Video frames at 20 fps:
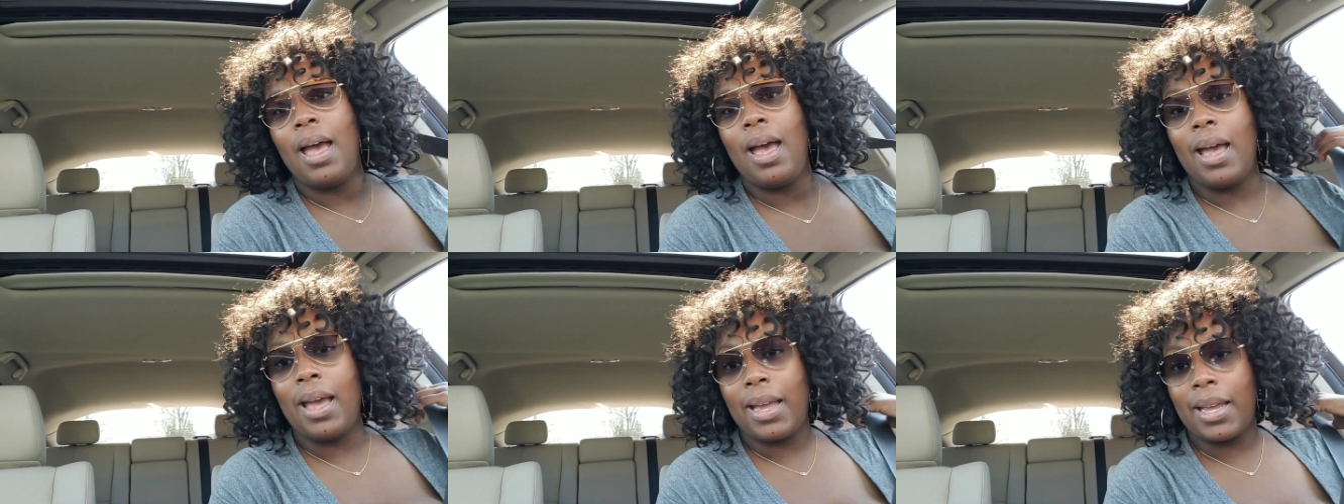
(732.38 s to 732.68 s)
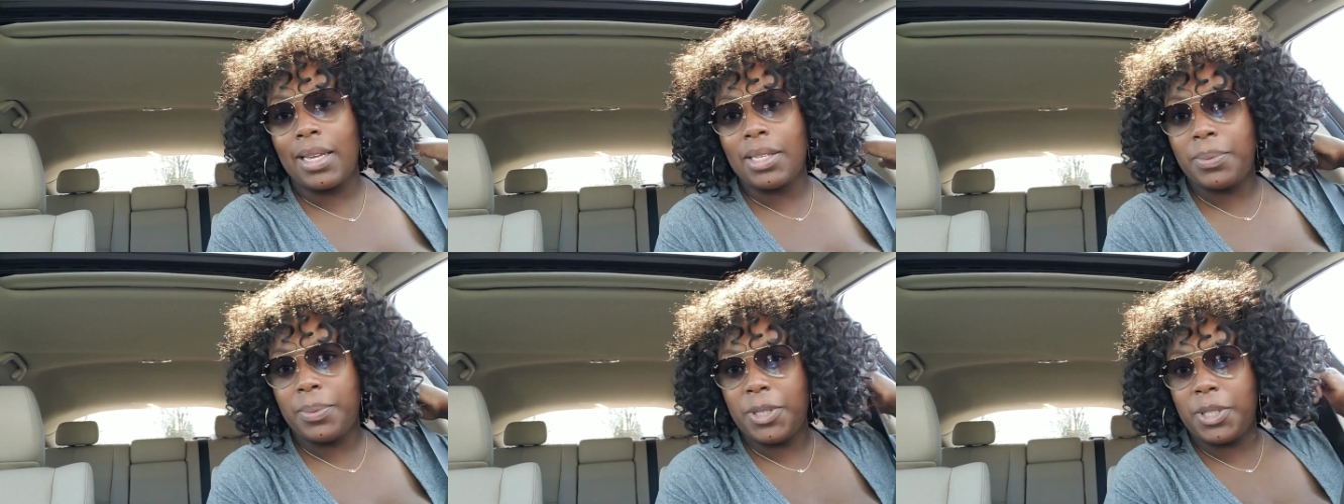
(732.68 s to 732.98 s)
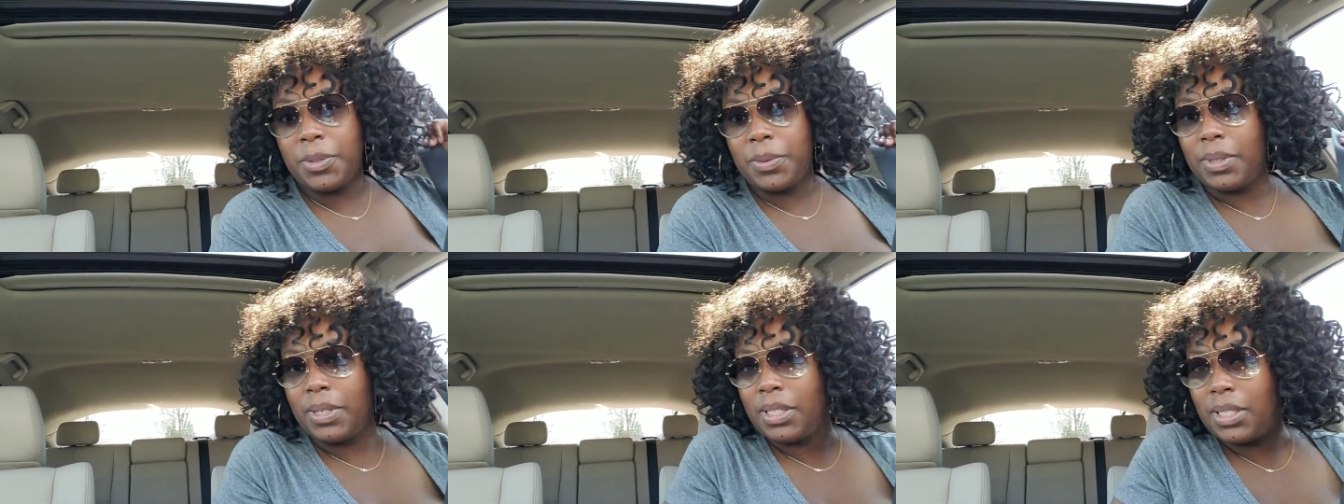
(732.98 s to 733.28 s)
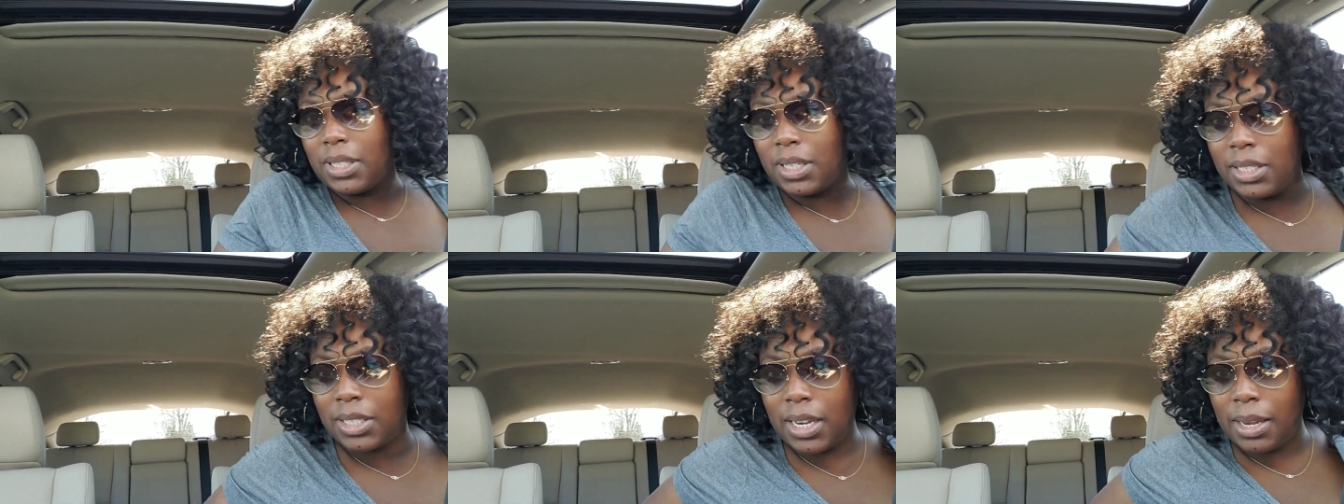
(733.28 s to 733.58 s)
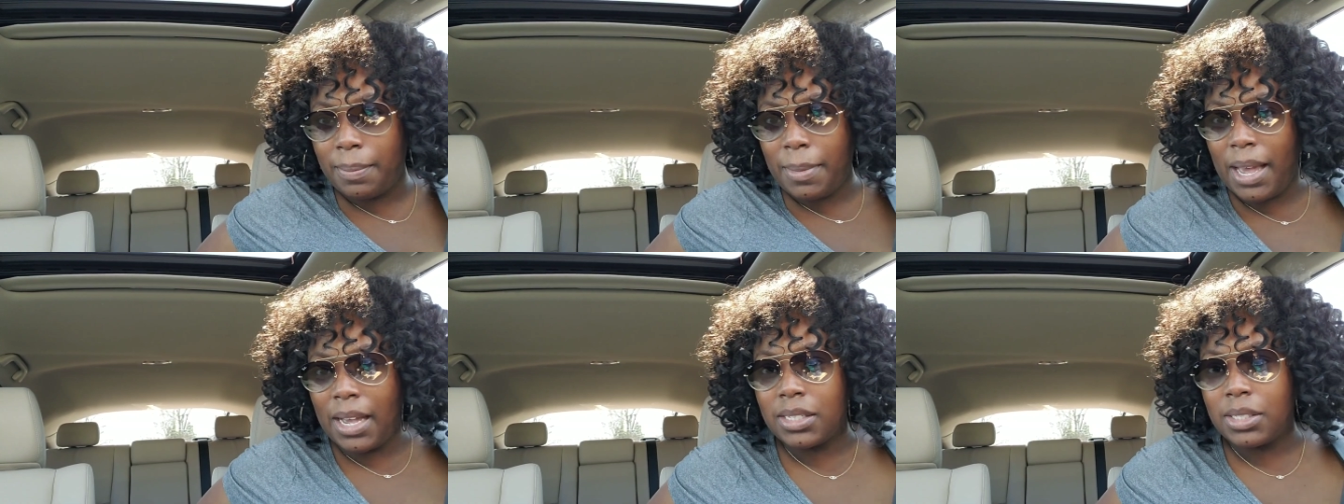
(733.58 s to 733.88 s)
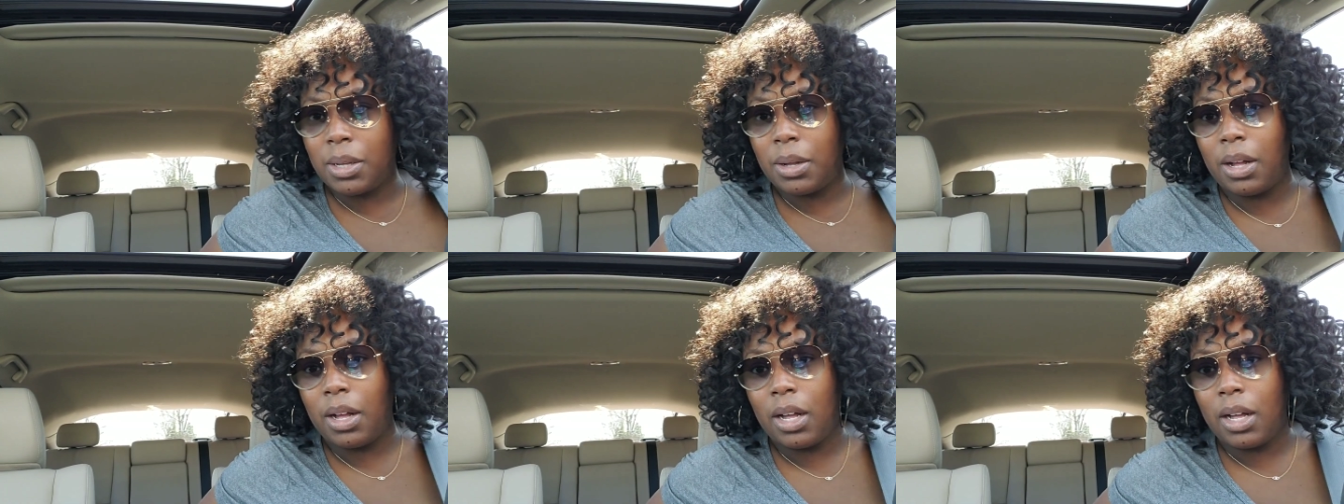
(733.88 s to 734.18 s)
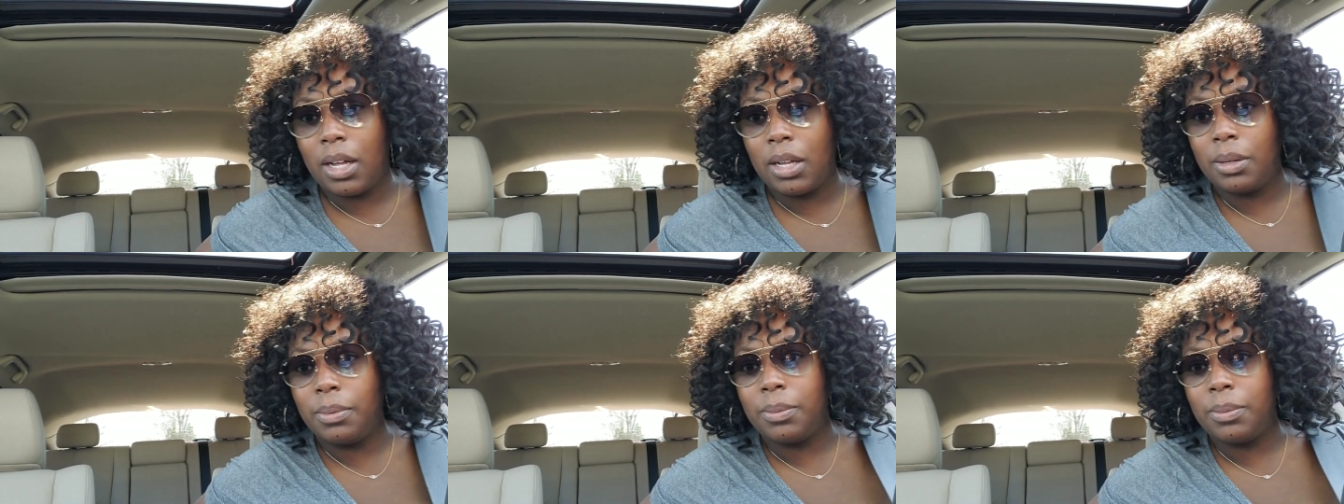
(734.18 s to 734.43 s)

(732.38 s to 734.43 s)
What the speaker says: I guess we're doing a TJ Maxx haul